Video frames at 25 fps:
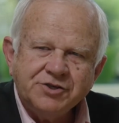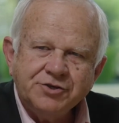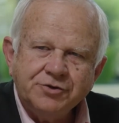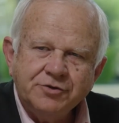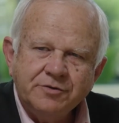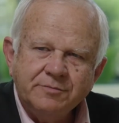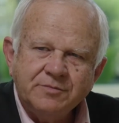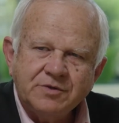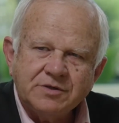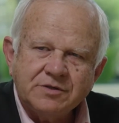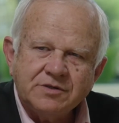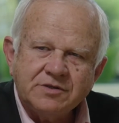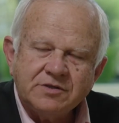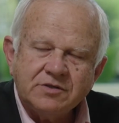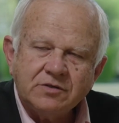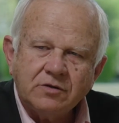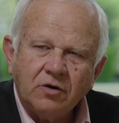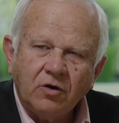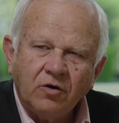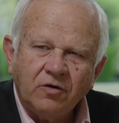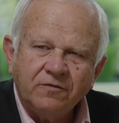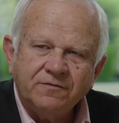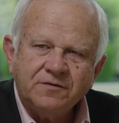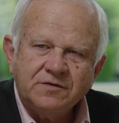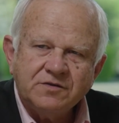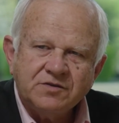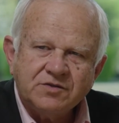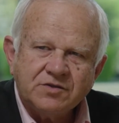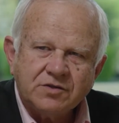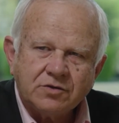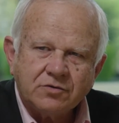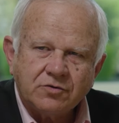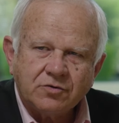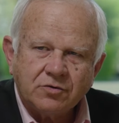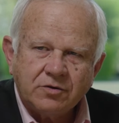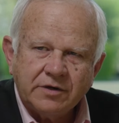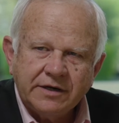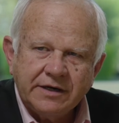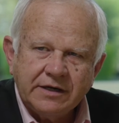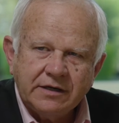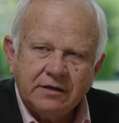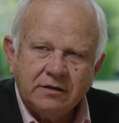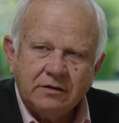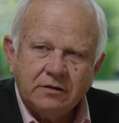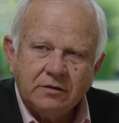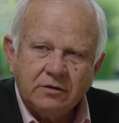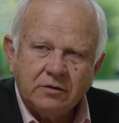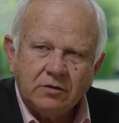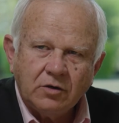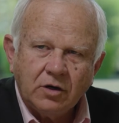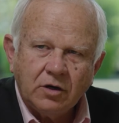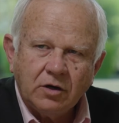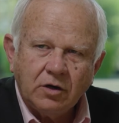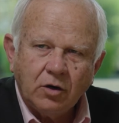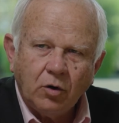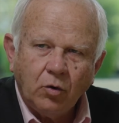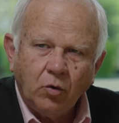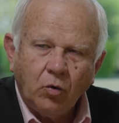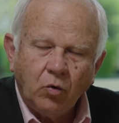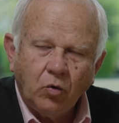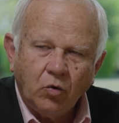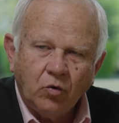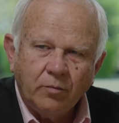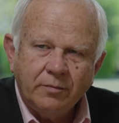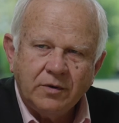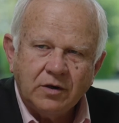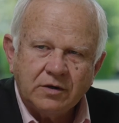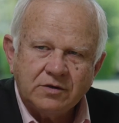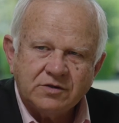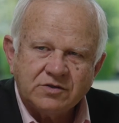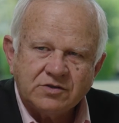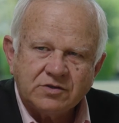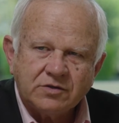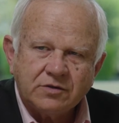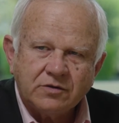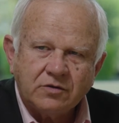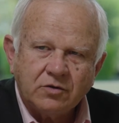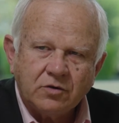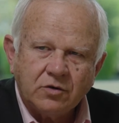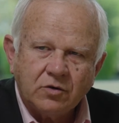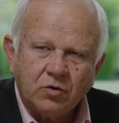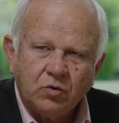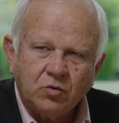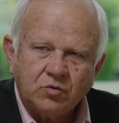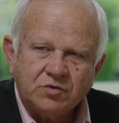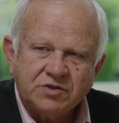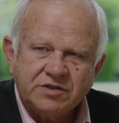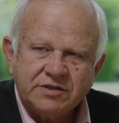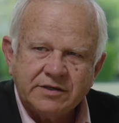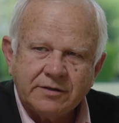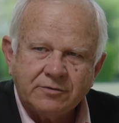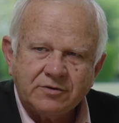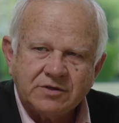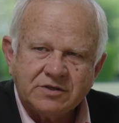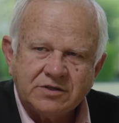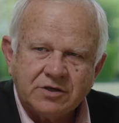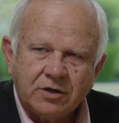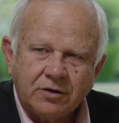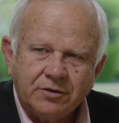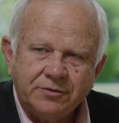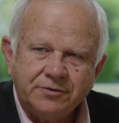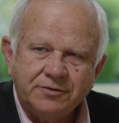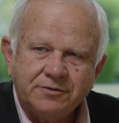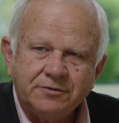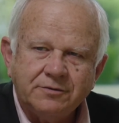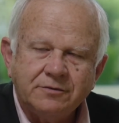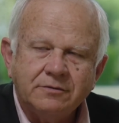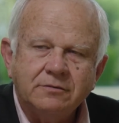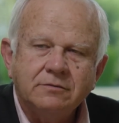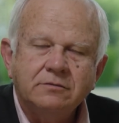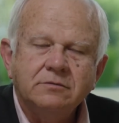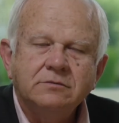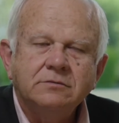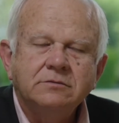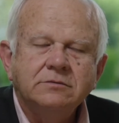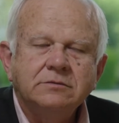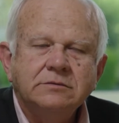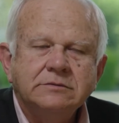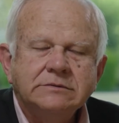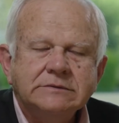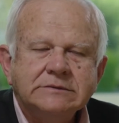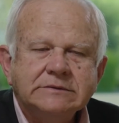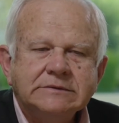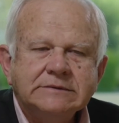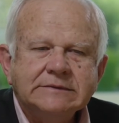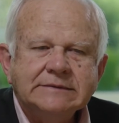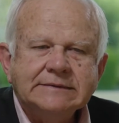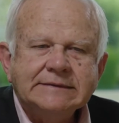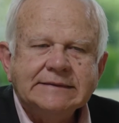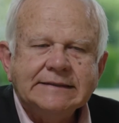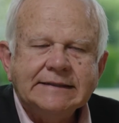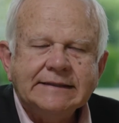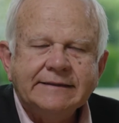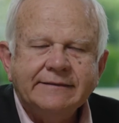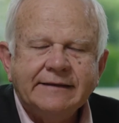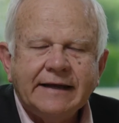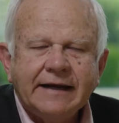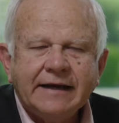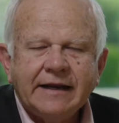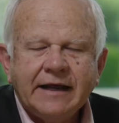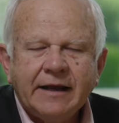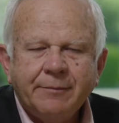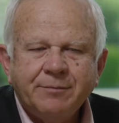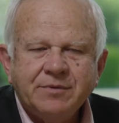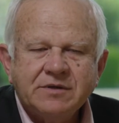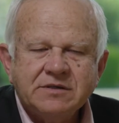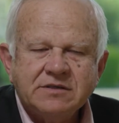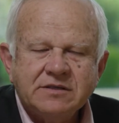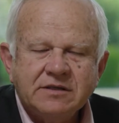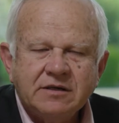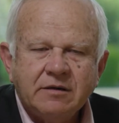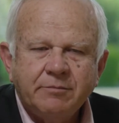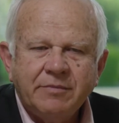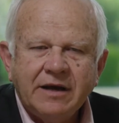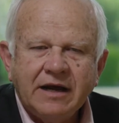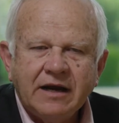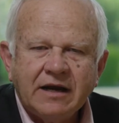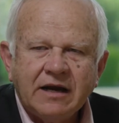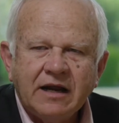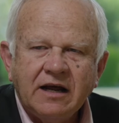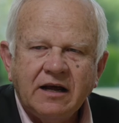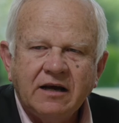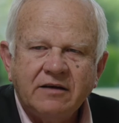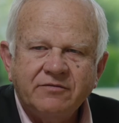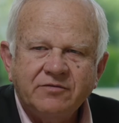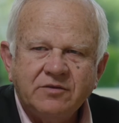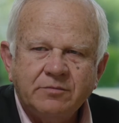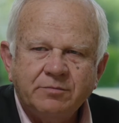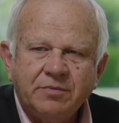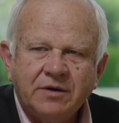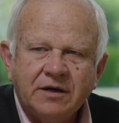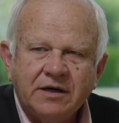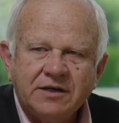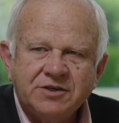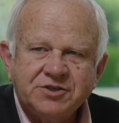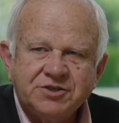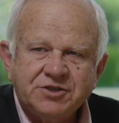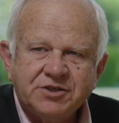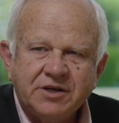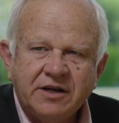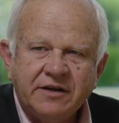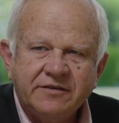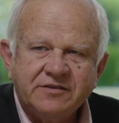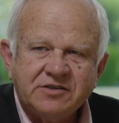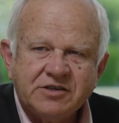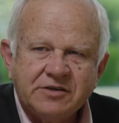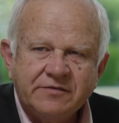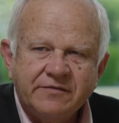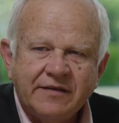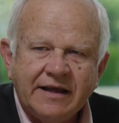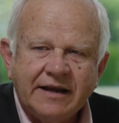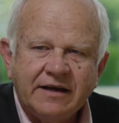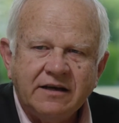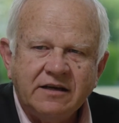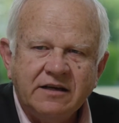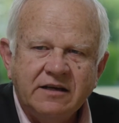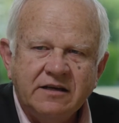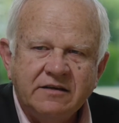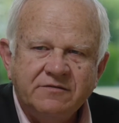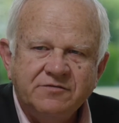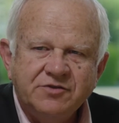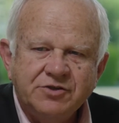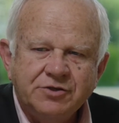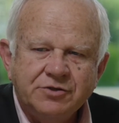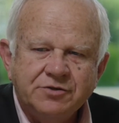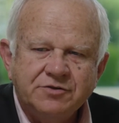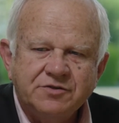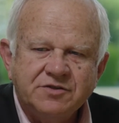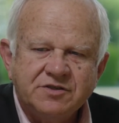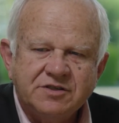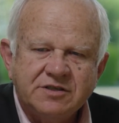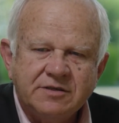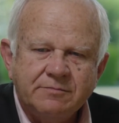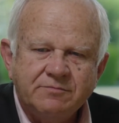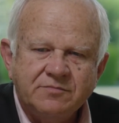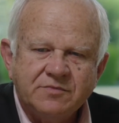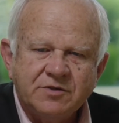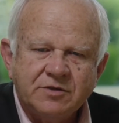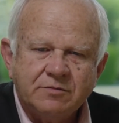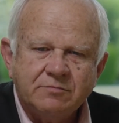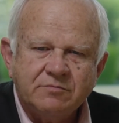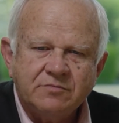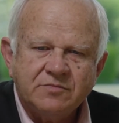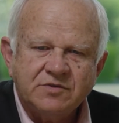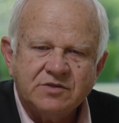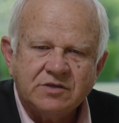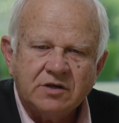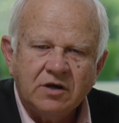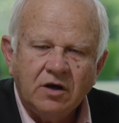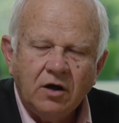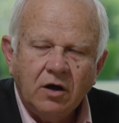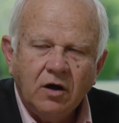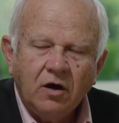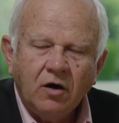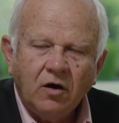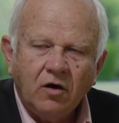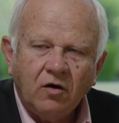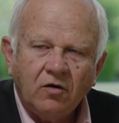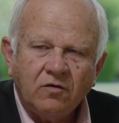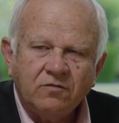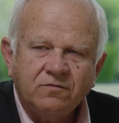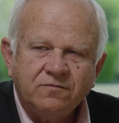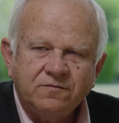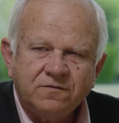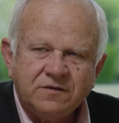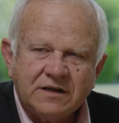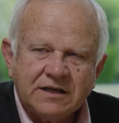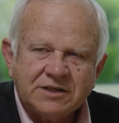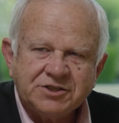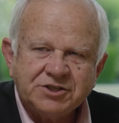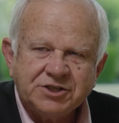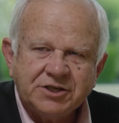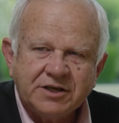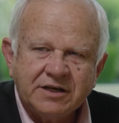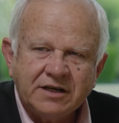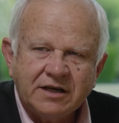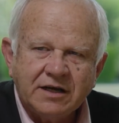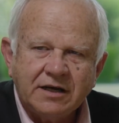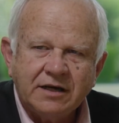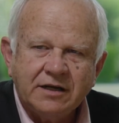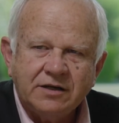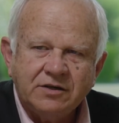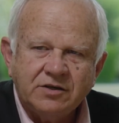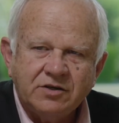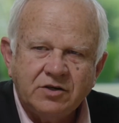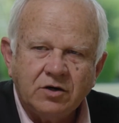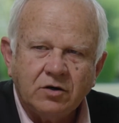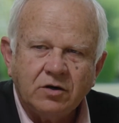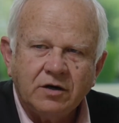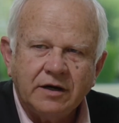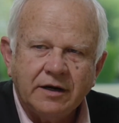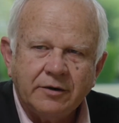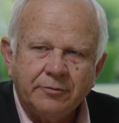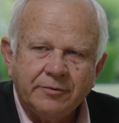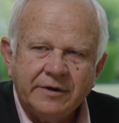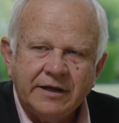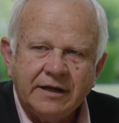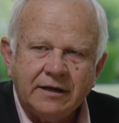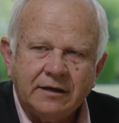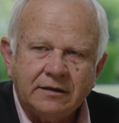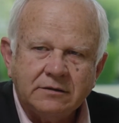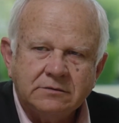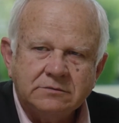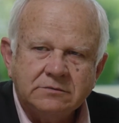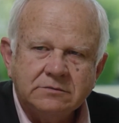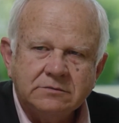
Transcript: tumours often secrete hormones called serotonin, and that happens in about half the patients, and that gives you symptoms of flushing and diarrhea.